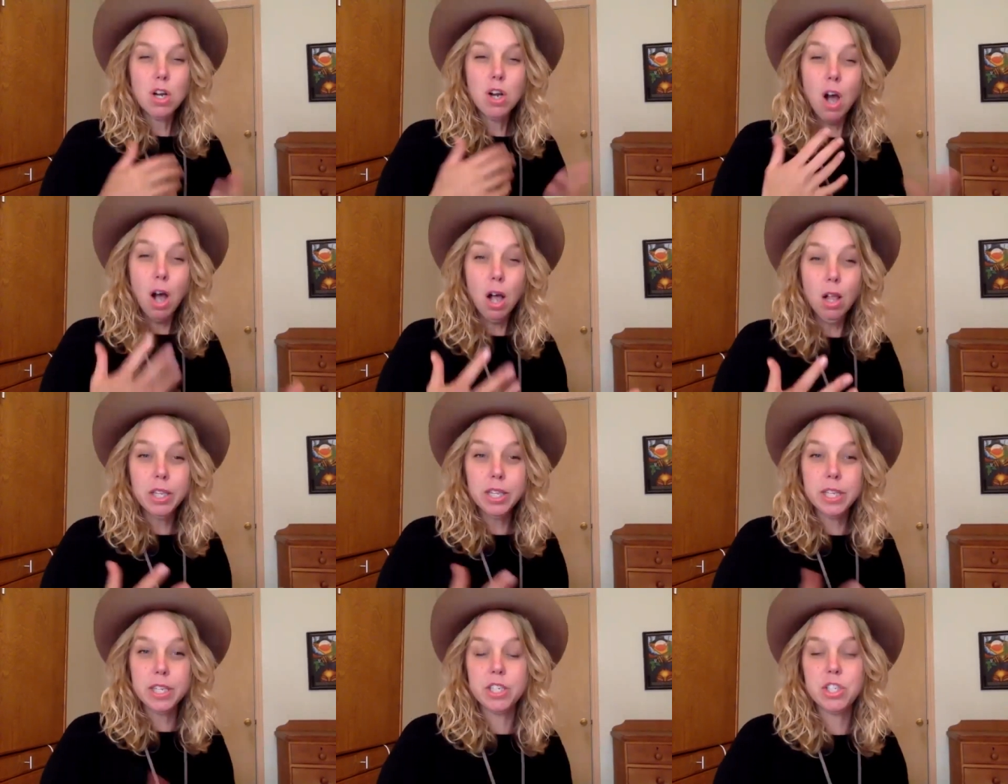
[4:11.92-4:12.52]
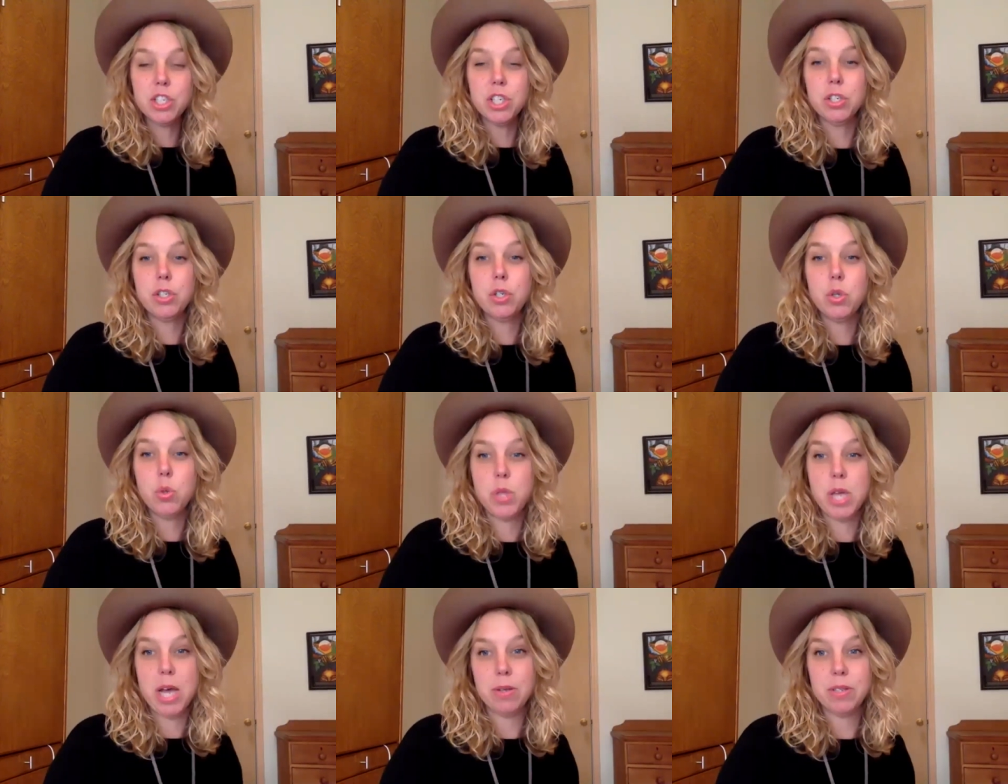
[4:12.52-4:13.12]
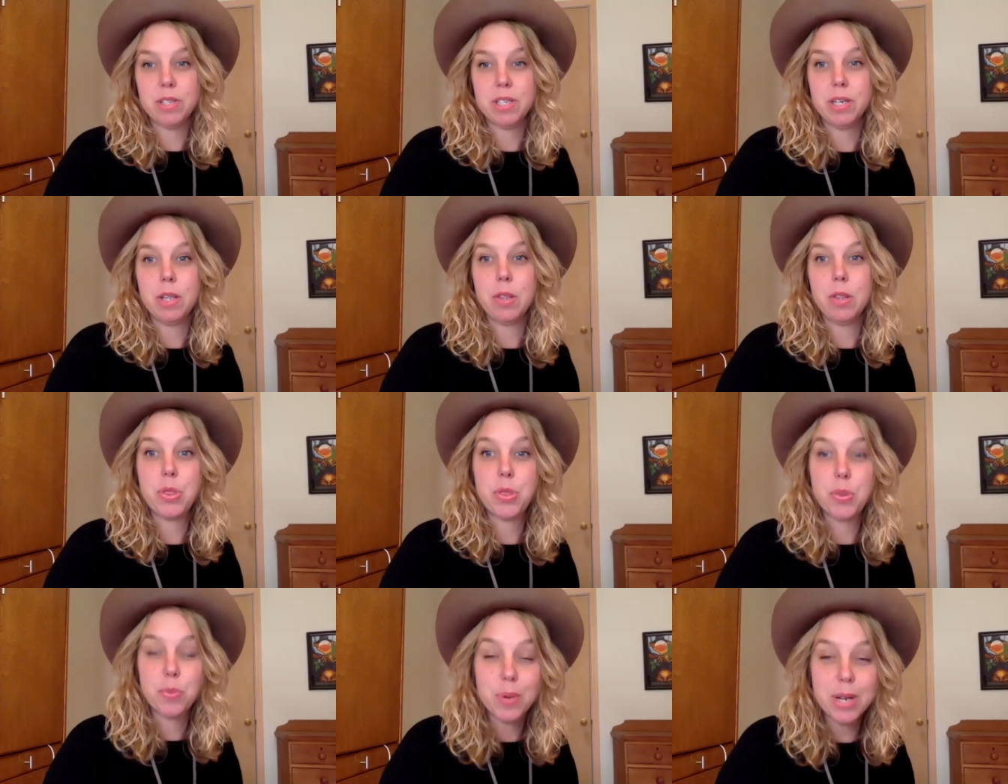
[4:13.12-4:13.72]
college in
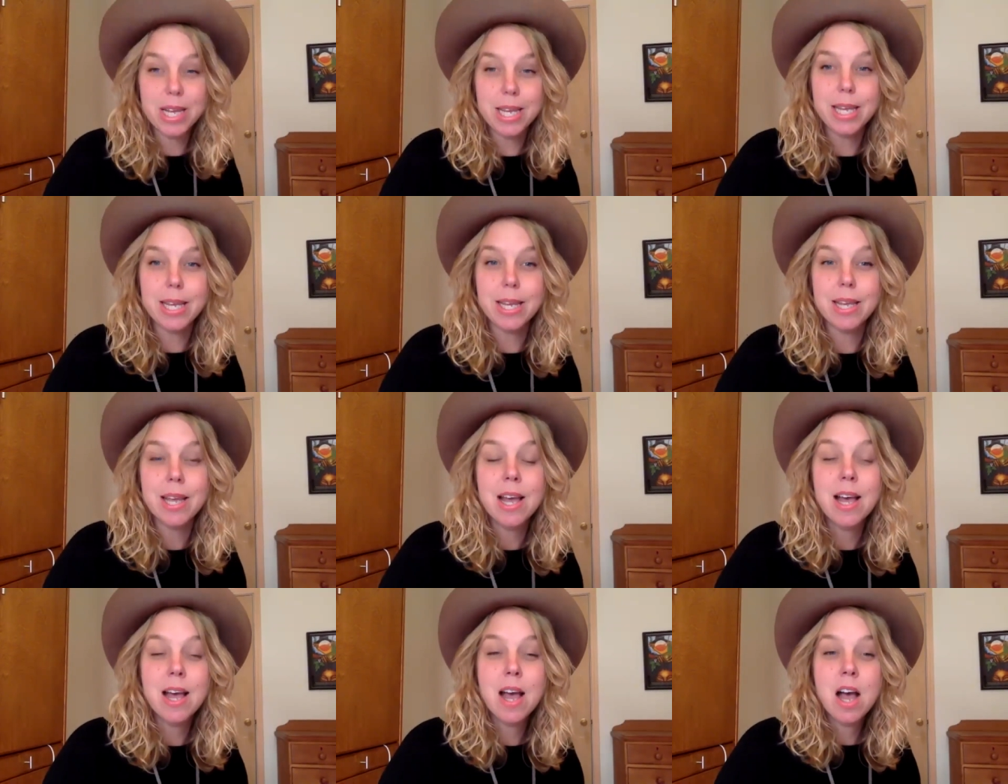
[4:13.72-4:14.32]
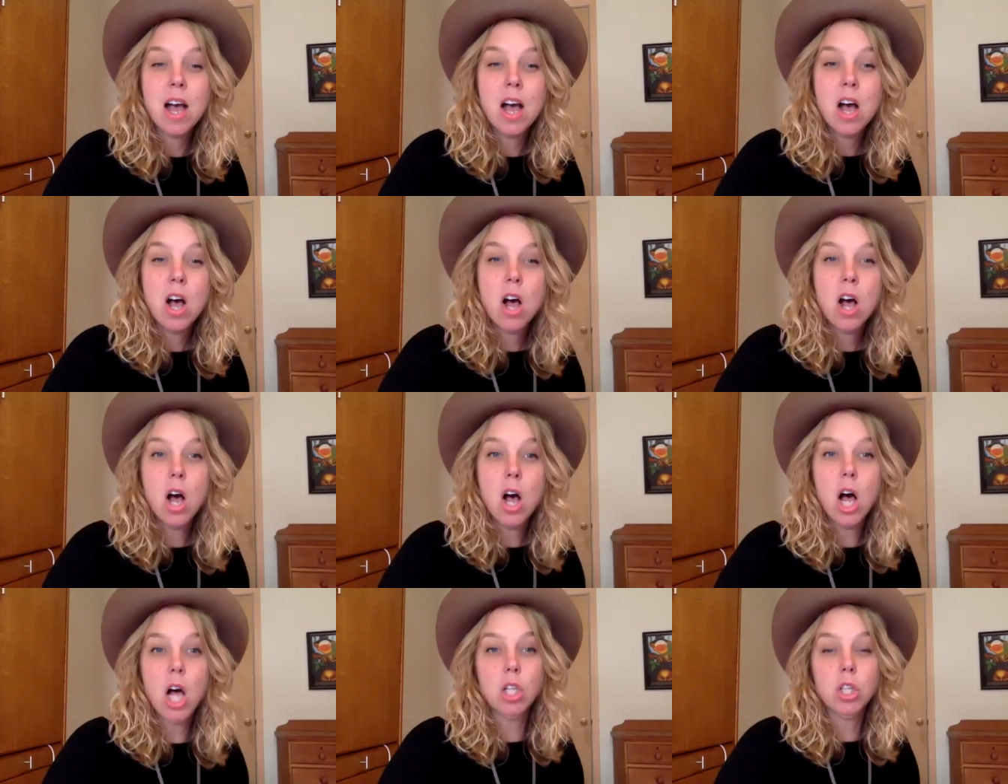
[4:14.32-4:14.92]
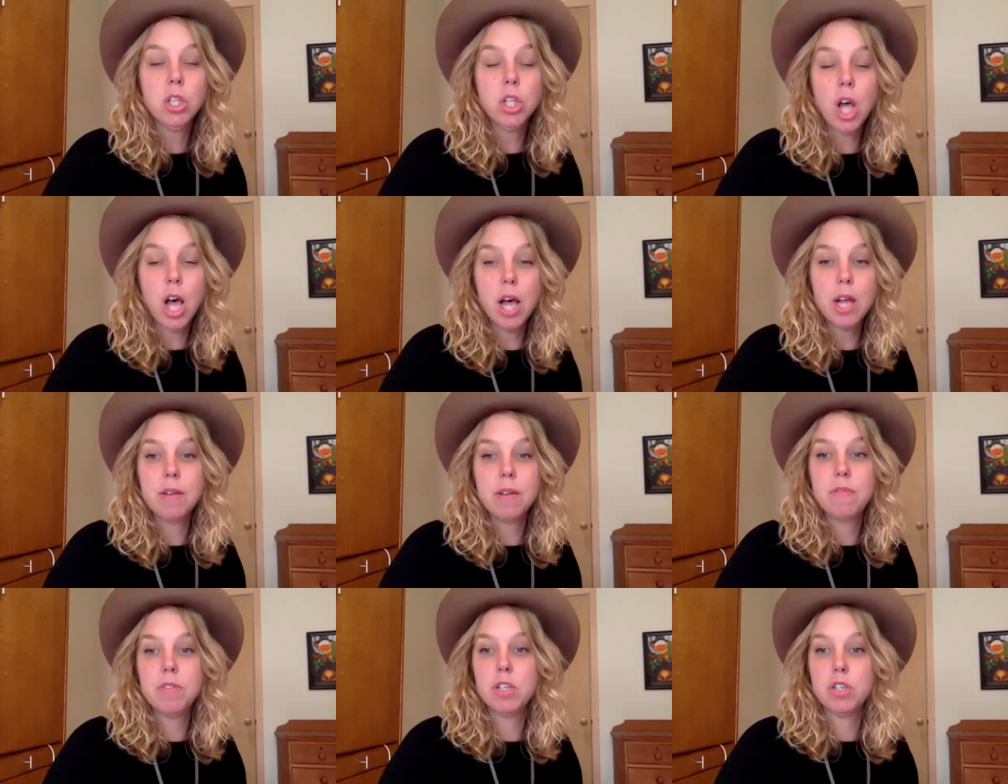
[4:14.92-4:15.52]
2003 a
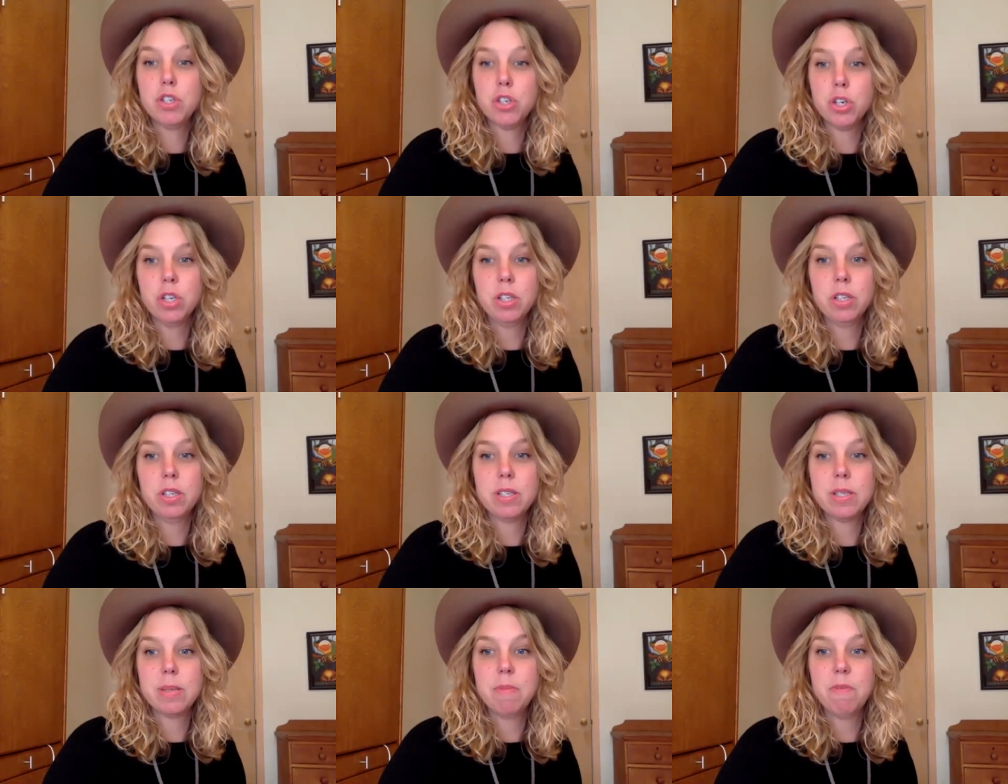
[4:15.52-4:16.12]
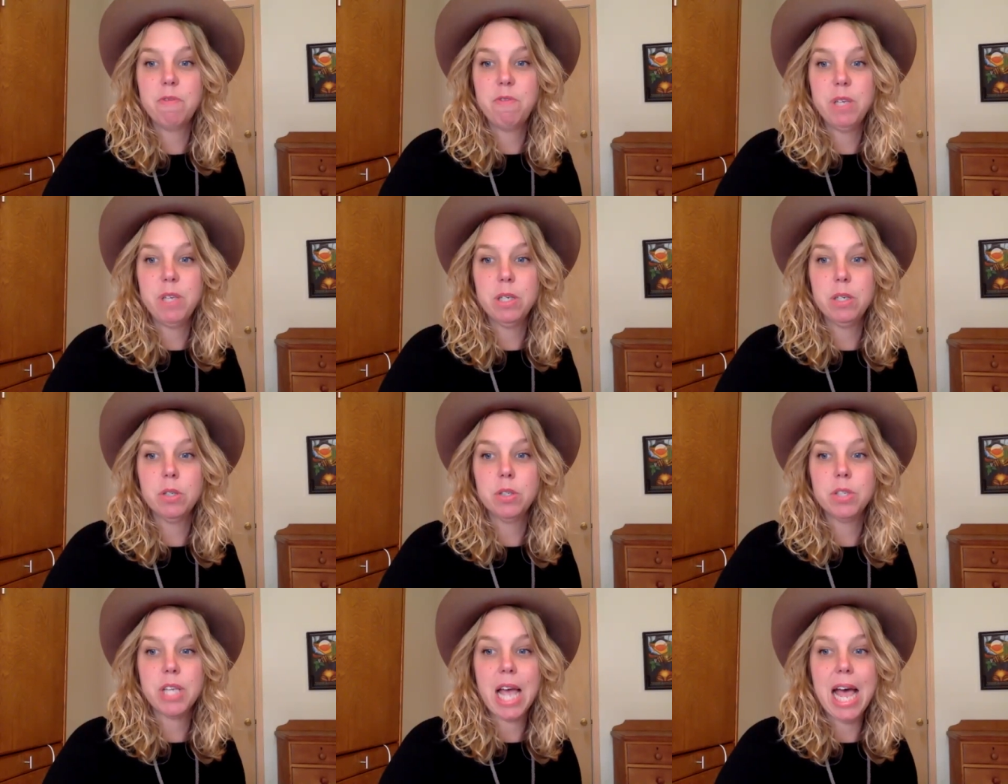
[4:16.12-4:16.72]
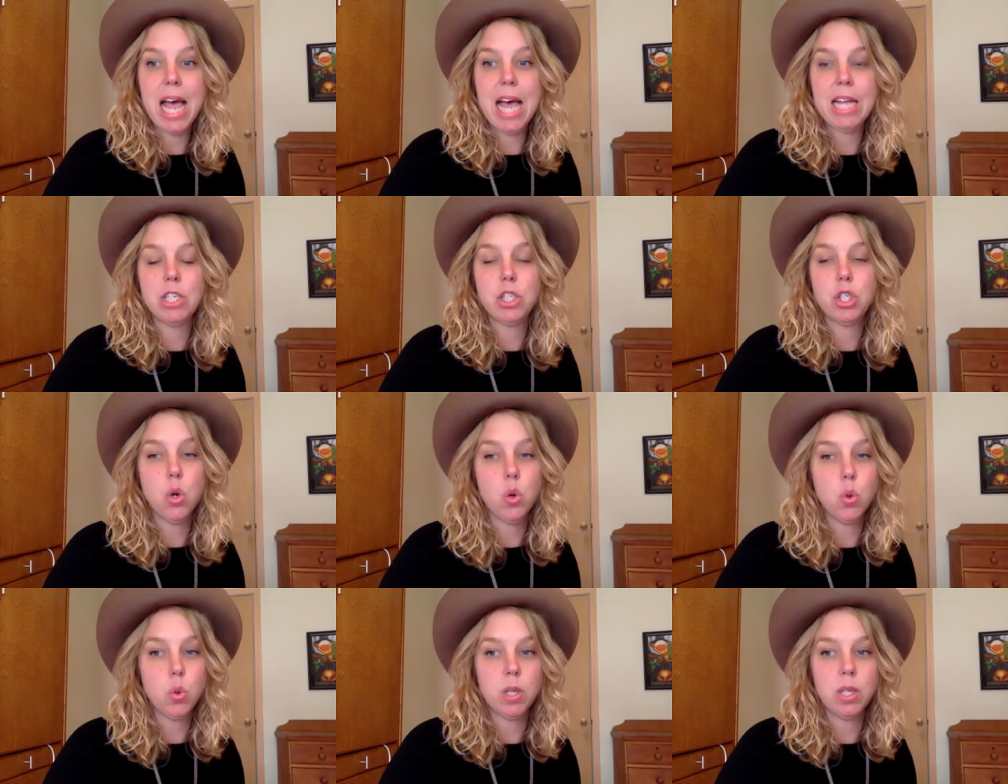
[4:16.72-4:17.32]
lot of the journalism field had
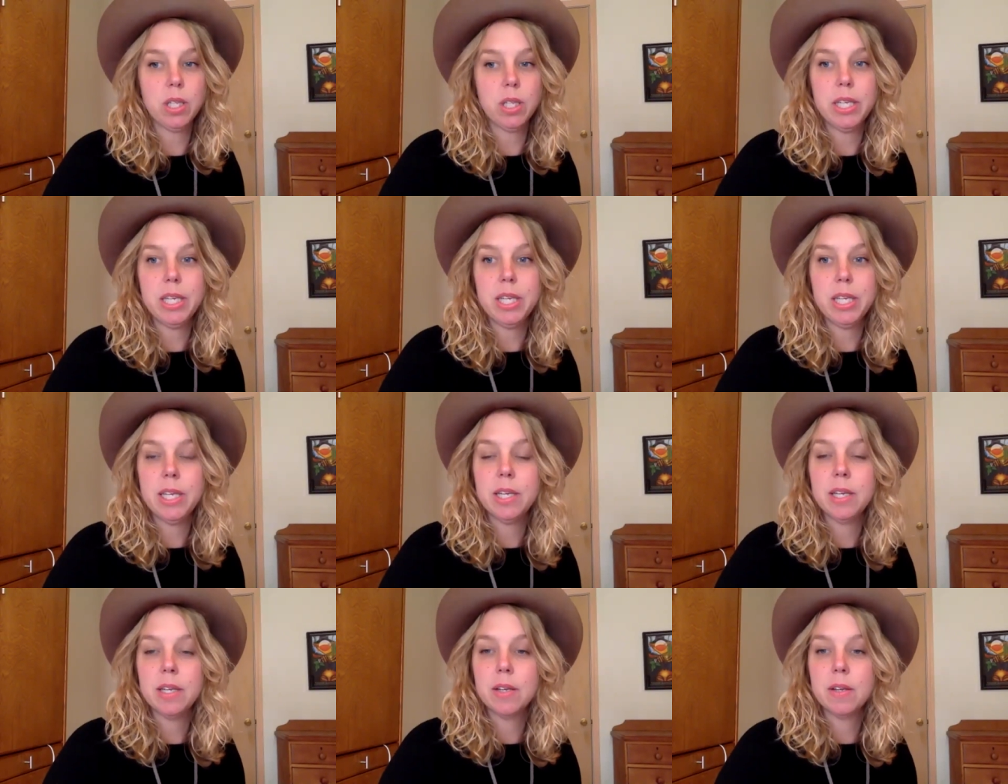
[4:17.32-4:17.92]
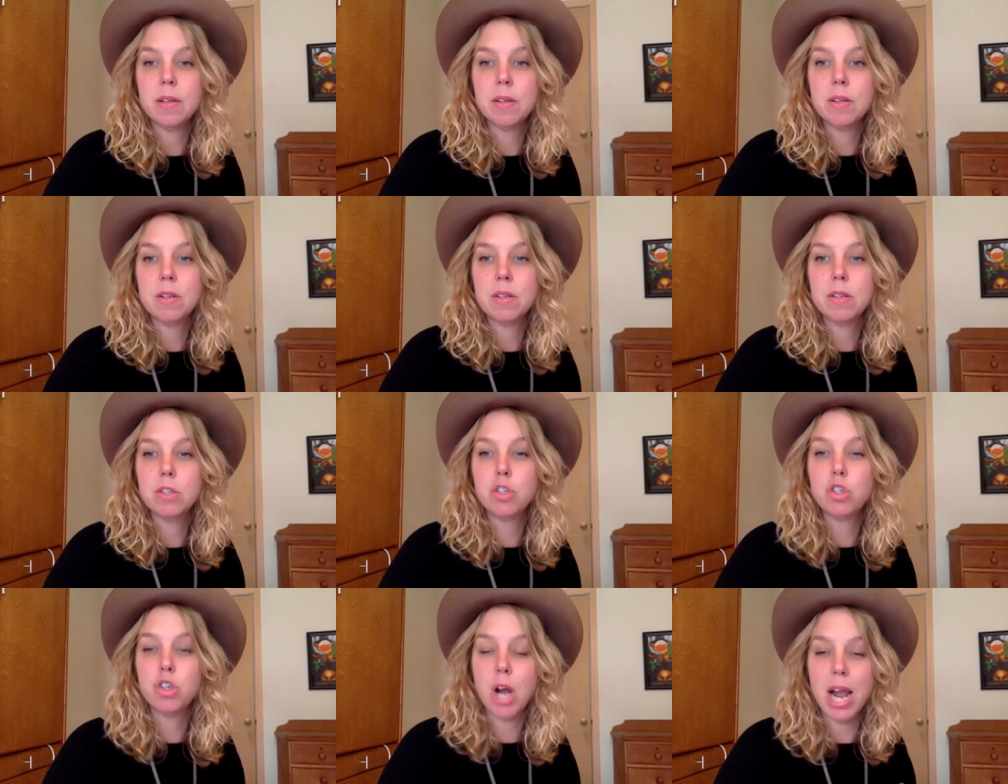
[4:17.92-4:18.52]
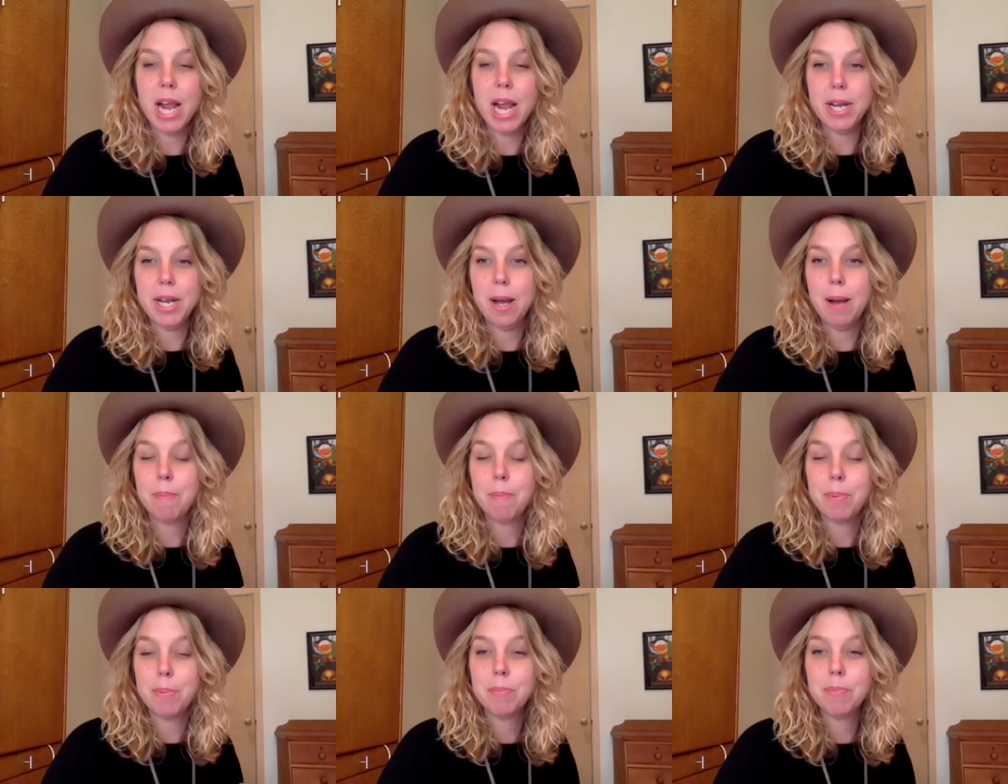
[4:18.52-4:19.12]
totally dried up.